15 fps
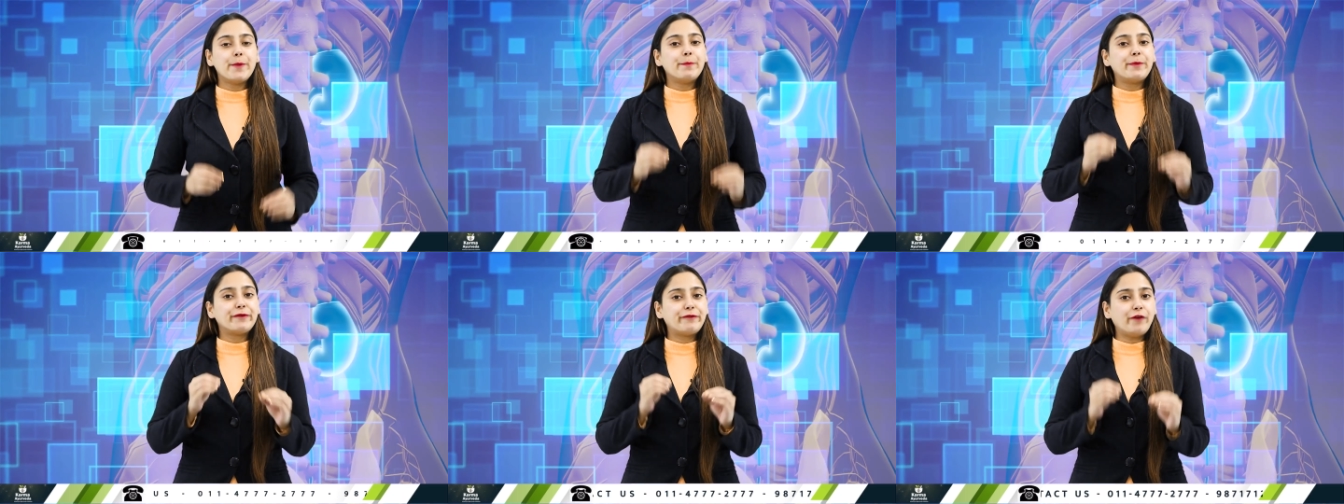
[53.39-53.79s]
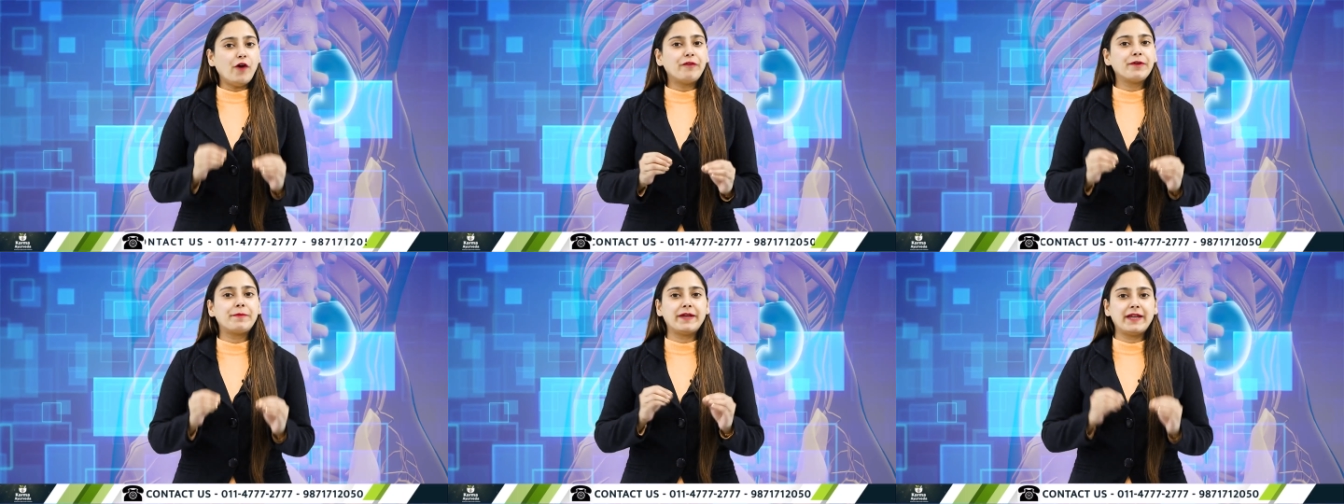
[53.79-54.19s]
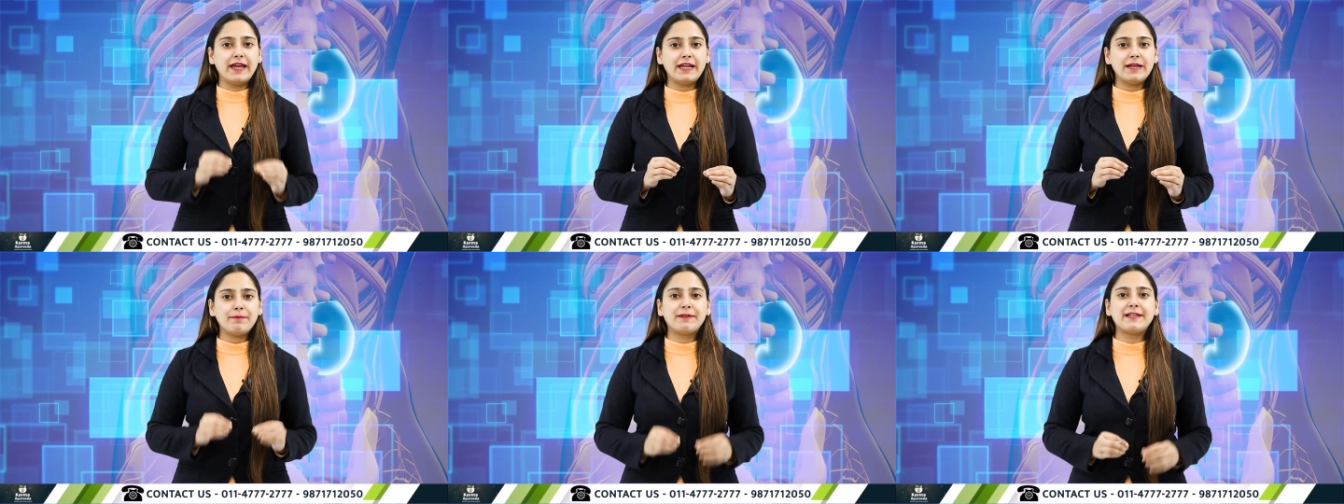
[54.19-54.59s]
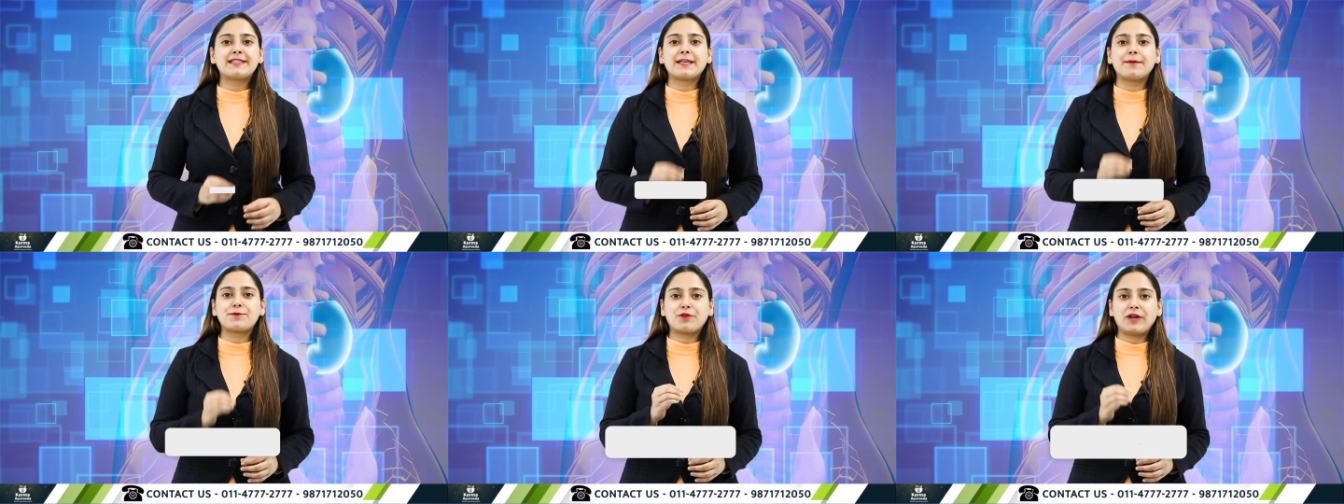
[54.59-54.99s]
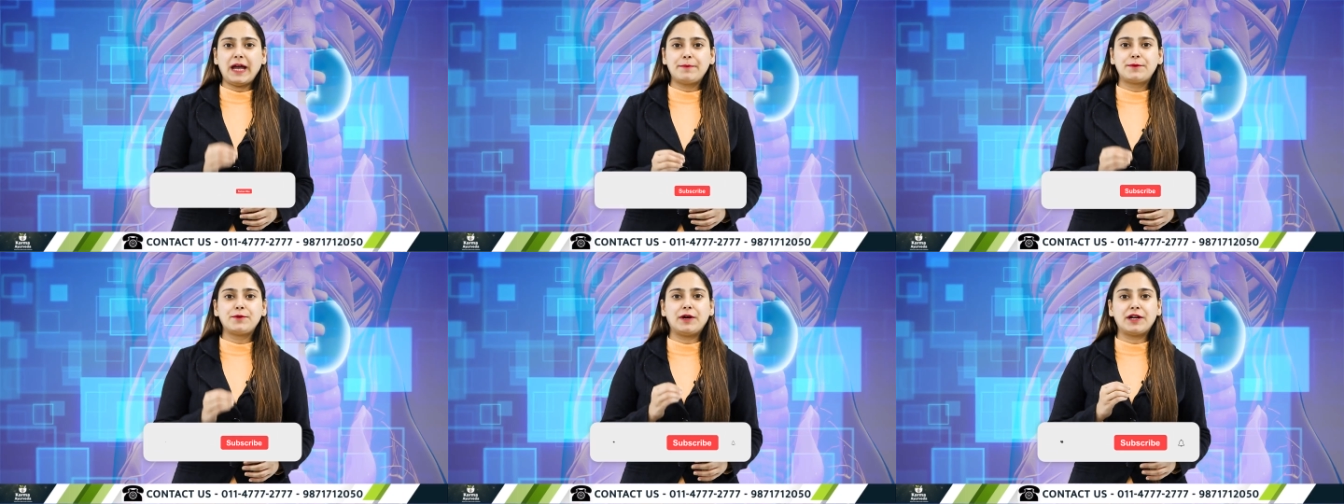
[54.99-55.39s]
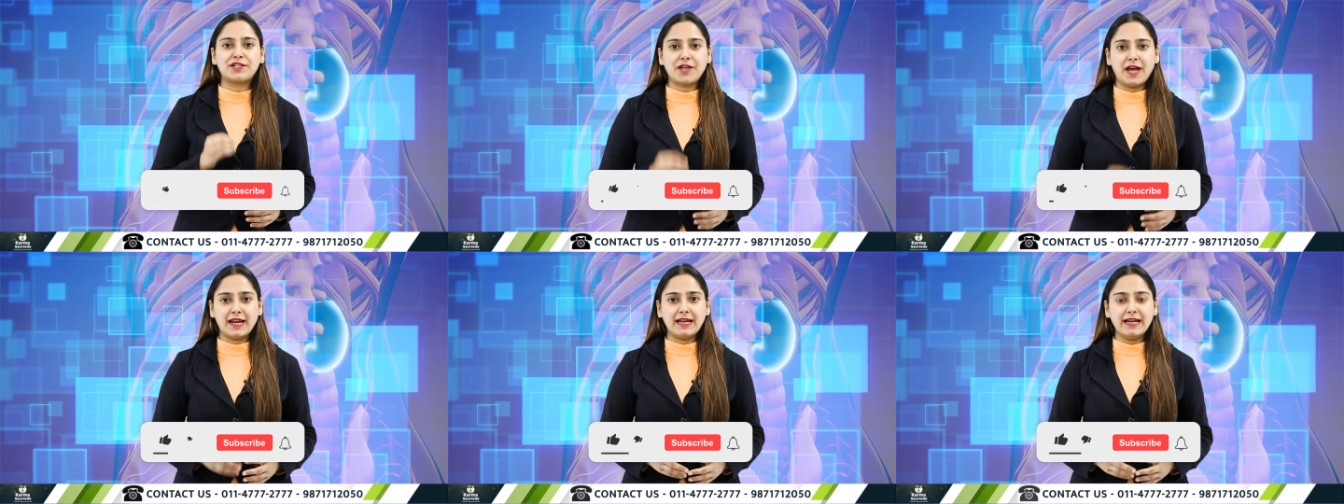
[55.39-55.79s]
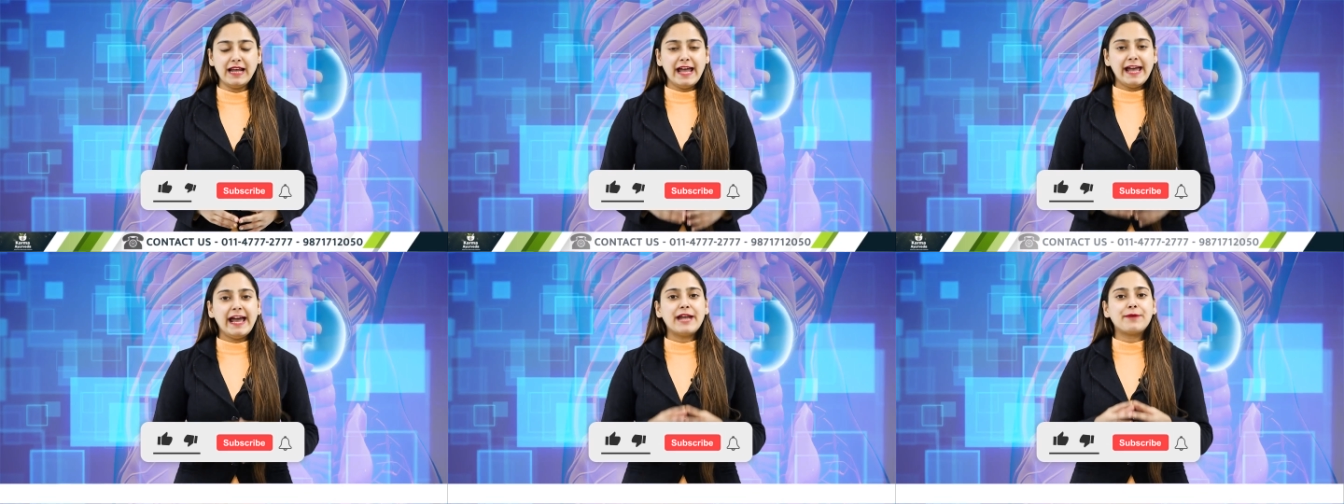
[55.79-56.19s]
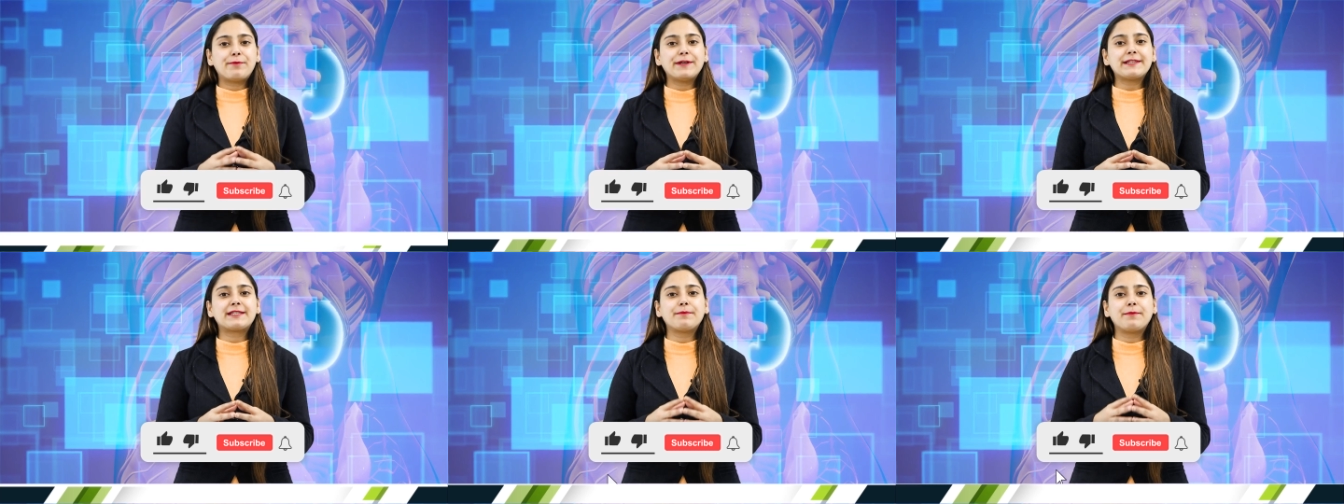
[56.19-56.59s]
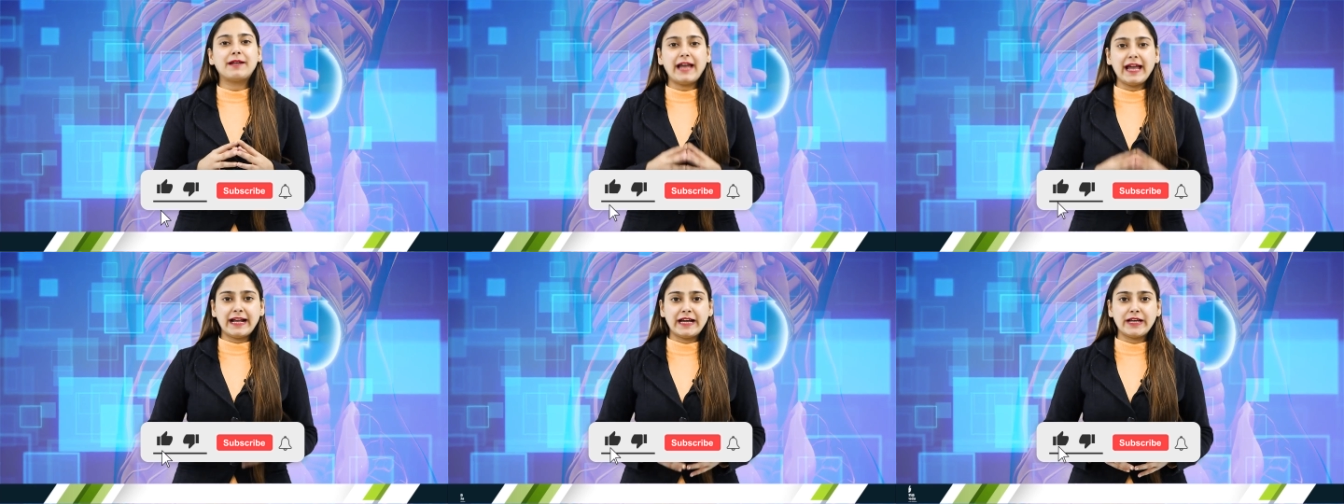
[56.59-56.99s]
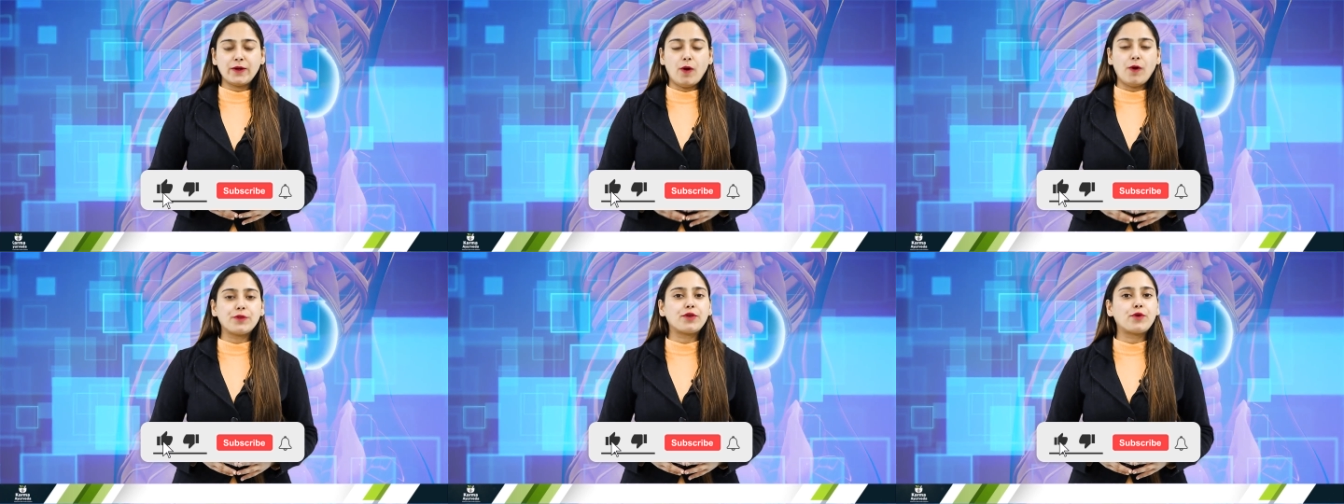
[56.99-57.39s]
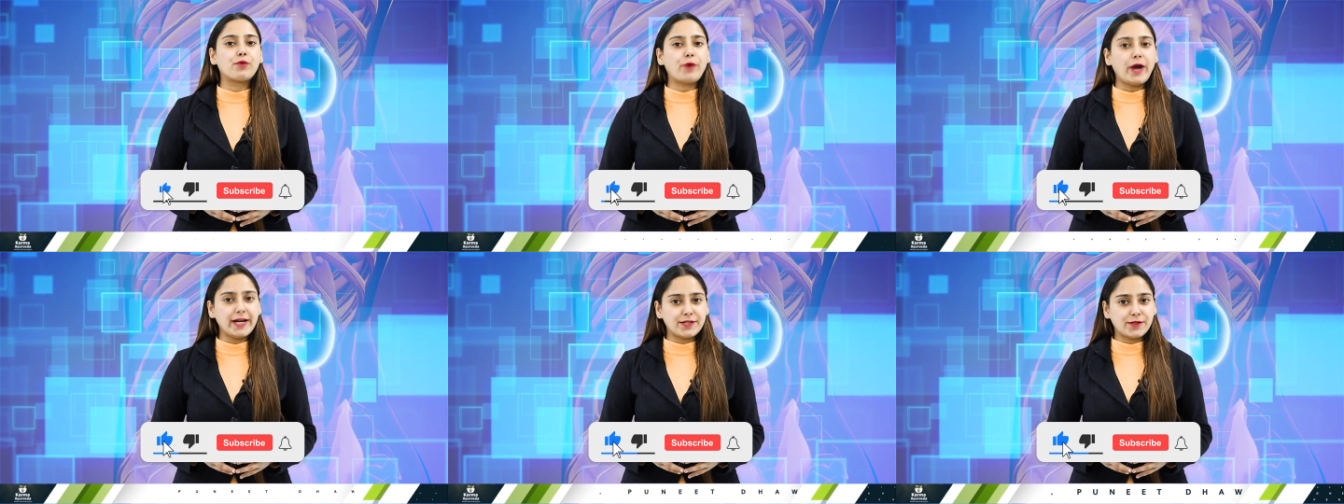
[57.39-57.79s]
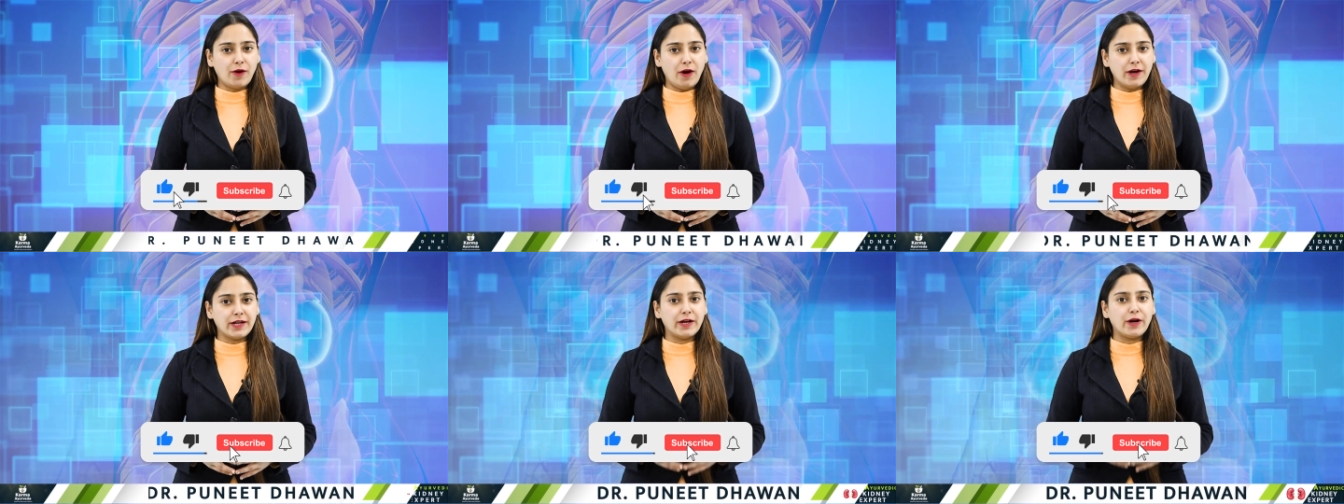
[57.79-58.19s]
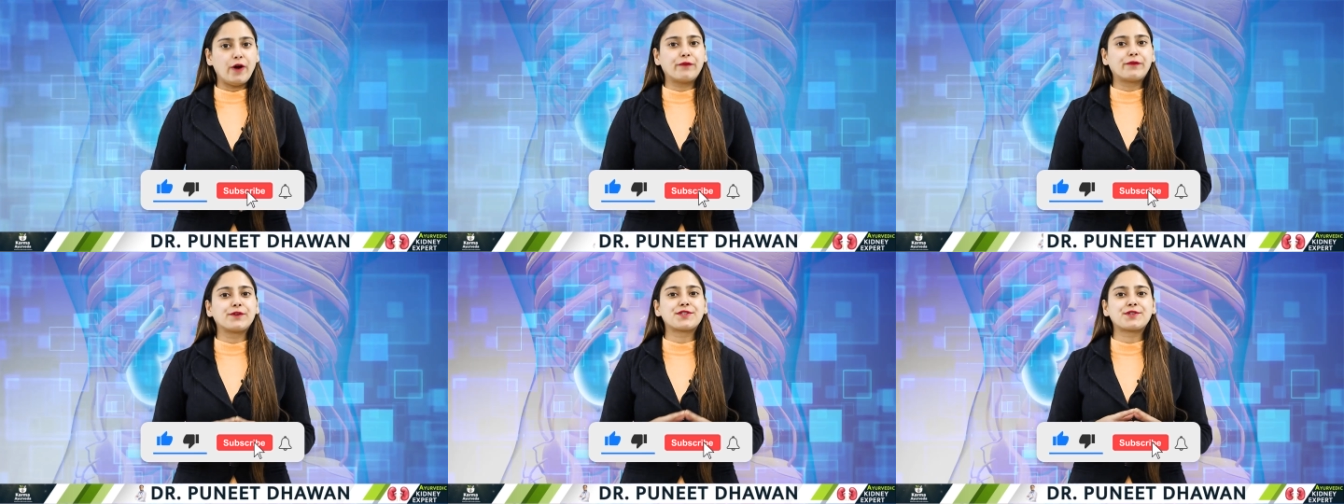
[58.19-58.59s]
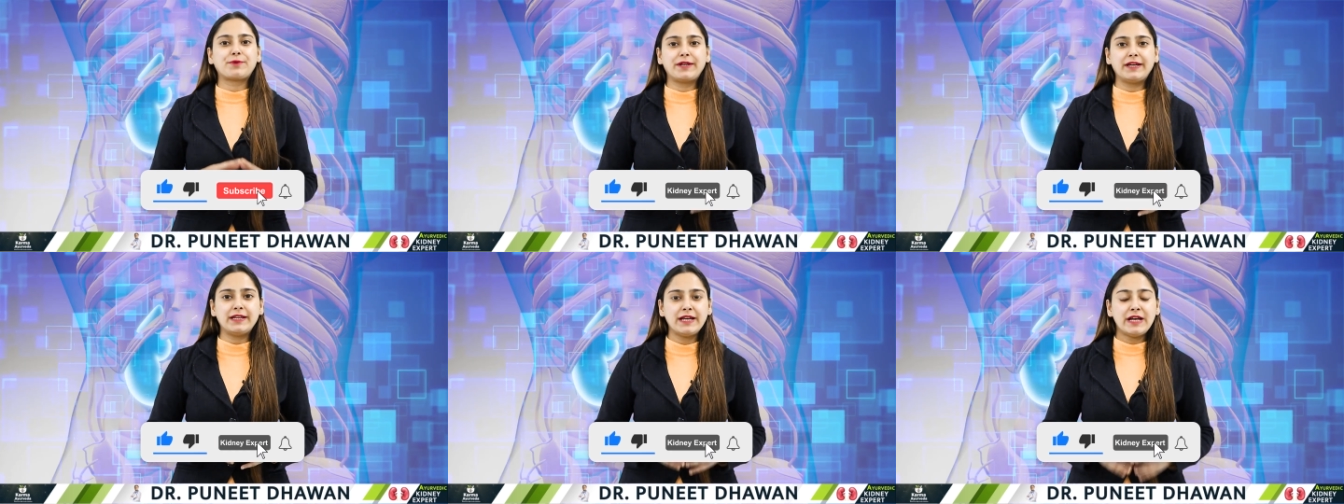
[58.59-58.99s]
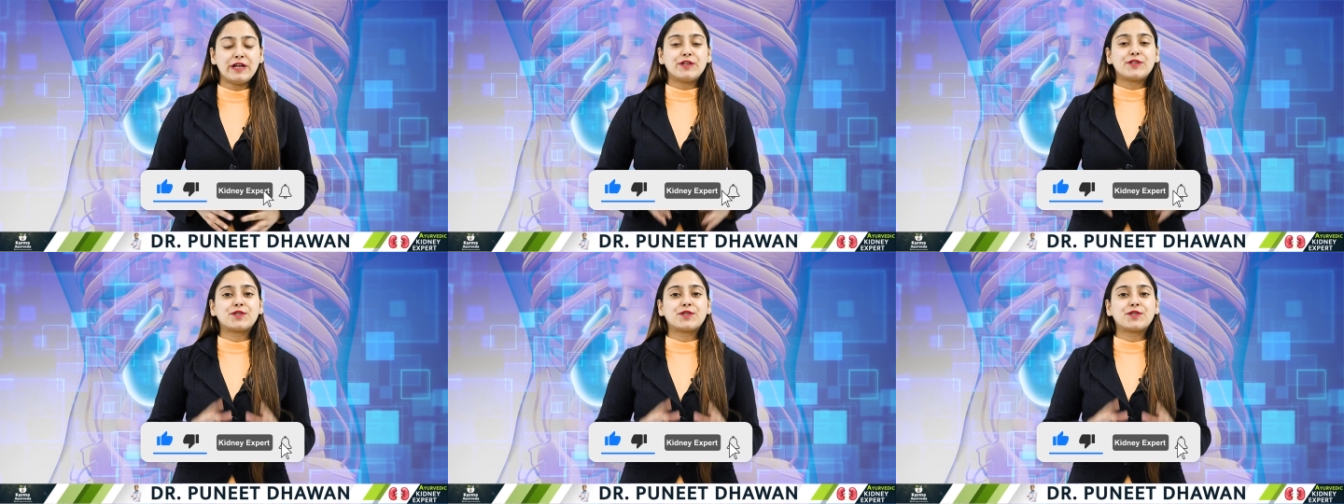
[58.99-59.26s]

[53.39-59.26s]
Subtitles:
Before we begin, please subscribe to our channel and press the bell icon on the right corner of your screen